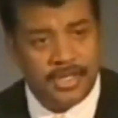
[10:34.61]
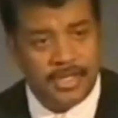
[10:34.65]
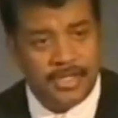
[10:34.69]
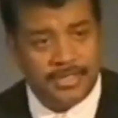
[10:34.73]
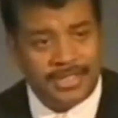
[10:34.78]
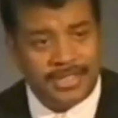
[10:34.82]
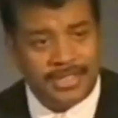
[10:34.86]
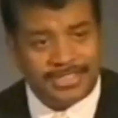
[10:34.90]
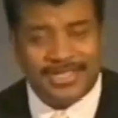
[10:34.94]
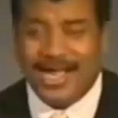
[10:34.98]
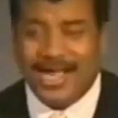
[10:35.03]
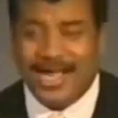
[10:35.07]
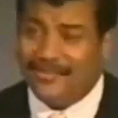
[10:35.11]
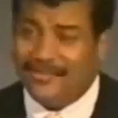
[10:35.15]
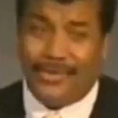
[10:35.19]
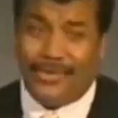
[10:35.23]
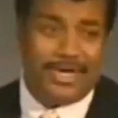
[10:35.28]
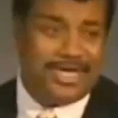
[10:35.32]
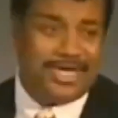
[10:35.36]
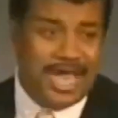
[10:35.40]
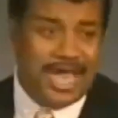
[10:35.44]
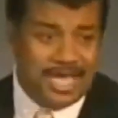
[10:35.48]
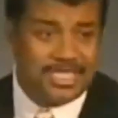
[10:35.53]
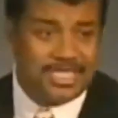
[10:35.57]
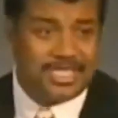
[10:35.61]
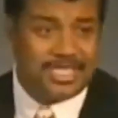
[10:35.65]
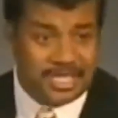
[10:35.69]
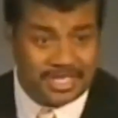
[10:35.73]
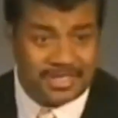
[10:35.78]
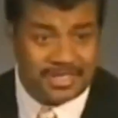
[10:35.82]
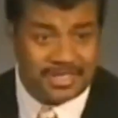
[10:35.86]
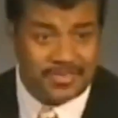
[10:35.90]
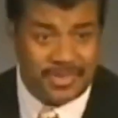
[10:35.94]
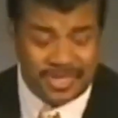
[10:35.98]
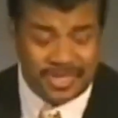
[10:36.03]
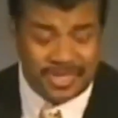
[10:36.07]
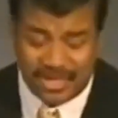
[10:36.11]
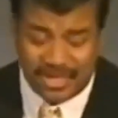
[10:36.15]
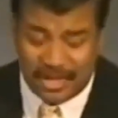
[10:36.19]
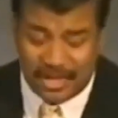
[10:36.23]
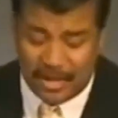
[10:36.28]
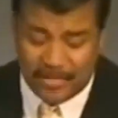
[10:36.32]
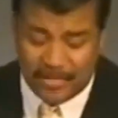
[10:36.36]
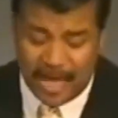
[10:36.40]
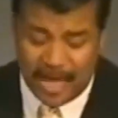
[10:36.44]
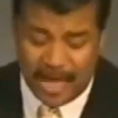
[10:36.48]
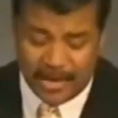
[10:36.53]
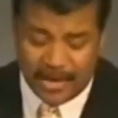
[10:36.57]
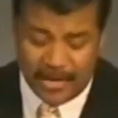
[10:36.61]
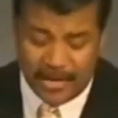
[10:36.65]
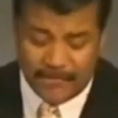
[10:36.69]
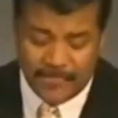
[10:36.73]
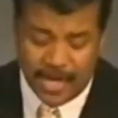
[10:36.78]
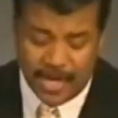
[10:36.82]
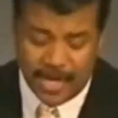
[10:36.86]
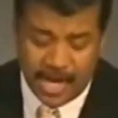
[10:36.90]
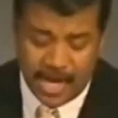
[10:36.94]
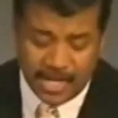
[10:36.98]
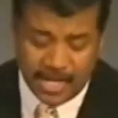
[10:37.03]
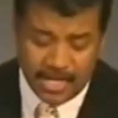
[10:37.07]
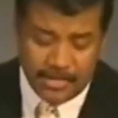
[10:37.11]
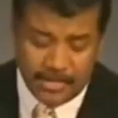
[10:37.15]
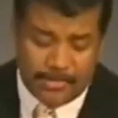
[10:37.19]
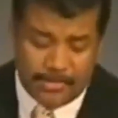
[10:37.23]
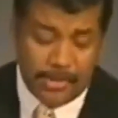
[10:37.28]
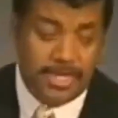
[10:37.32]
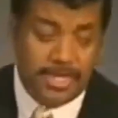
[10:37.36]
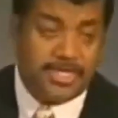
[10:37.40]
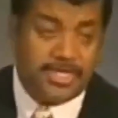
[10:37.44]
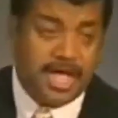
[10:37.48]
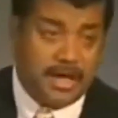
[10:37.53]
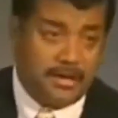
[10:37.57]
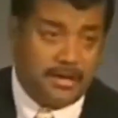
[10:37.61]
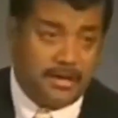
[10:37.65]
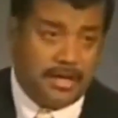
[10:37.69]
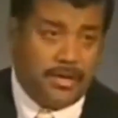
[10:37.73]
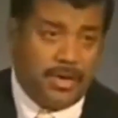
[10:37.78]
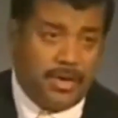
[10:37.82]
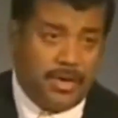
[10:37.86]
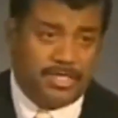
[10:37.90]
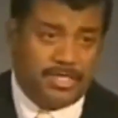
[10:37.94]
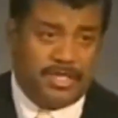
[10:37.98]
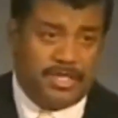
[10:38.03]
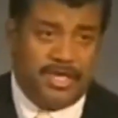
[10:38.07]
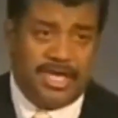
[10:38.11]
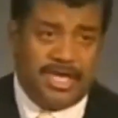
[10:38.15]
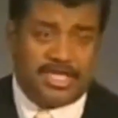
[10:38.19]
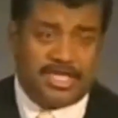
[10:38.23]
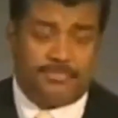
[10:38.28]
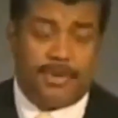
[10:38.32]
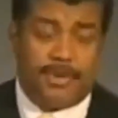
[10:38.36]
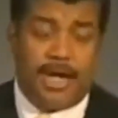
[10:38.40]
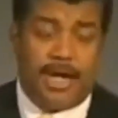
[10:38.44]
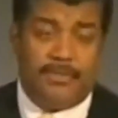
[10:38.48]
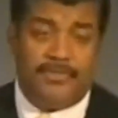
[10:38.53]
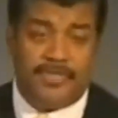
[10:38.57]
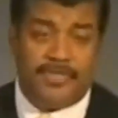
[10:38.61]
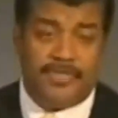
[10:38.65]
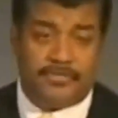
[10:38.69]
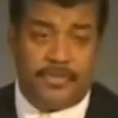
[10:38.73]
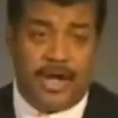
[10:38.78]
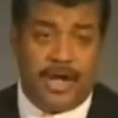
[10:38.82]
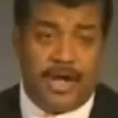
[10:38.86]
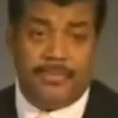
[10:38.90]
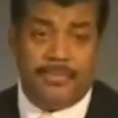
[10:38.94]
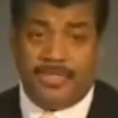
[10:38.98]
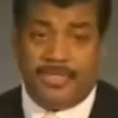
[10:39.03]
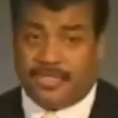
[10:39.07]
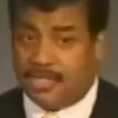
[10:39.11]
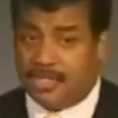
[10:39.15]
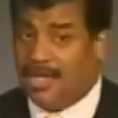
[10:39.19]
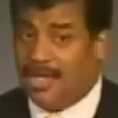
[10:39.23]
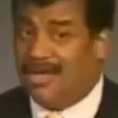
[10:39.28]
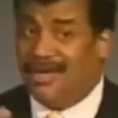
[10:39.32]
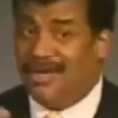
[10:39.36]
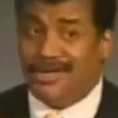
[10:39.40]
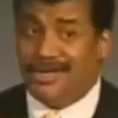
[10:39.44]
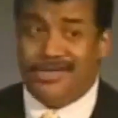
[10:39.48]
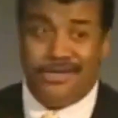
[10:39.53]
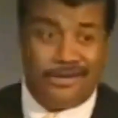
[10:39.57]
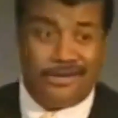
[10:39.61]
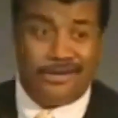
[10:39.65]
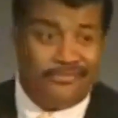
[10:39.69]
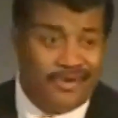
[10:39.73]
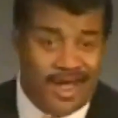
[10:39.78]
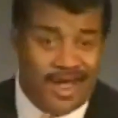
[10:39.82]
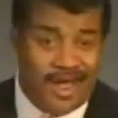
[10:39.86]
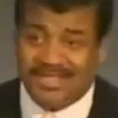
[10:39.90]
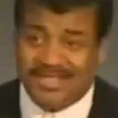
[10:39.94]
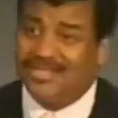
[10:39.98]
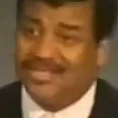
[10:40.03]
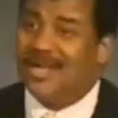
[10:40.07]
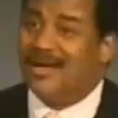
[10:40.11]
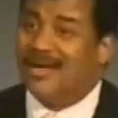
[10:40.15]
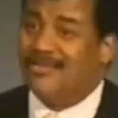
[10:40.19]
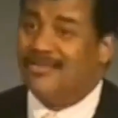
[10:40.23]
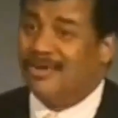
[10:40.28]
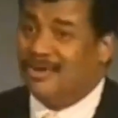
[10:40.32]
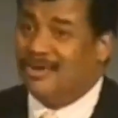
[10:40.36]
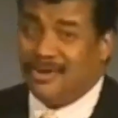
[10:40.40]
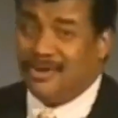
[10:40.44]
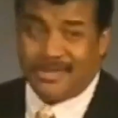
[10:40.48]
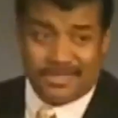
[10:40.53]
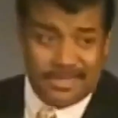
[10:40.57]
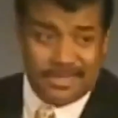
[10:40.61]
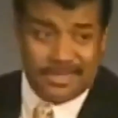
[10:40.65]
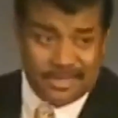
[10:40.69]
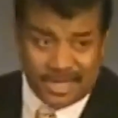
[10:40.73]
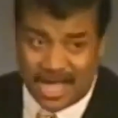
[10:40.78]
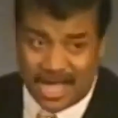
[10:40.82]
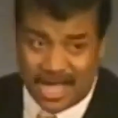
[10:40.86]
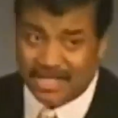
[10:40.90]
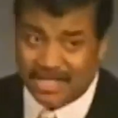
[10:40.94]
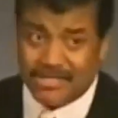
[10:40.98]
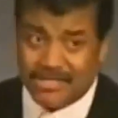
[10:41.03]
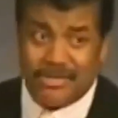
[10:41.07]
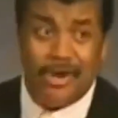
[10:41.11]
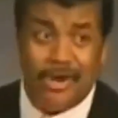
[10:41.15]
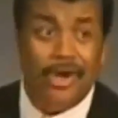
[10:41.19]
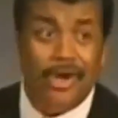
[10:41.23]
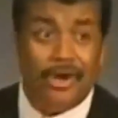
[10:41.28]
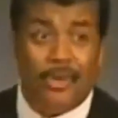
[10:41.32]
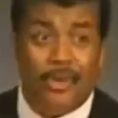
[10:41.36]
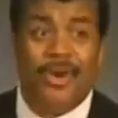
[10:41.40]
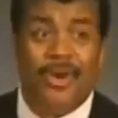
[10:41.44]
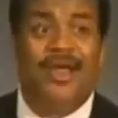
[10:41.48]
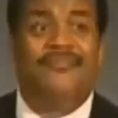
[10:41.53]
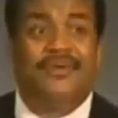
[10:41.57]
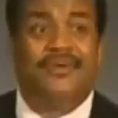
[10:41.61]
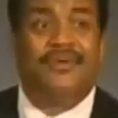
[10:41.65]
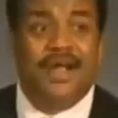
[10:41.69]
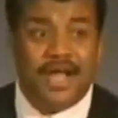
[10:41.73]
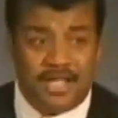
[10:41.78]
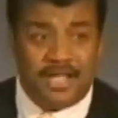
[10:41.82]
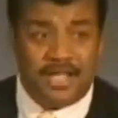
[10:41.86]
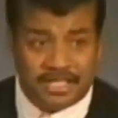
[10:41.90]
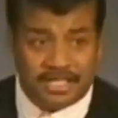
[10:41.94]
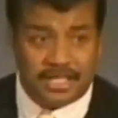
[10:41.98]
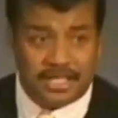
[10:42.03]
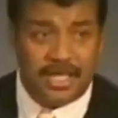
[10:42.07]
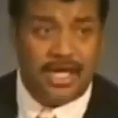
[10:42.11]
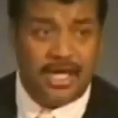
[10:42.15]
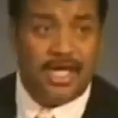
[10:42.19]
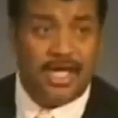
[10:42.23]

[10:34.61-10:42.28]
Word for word: That's kind of audacious when you think about it. And then you put it down and go on to the next problem. If this problem is a cure for Alzheimer's or, or cancer or whatever else.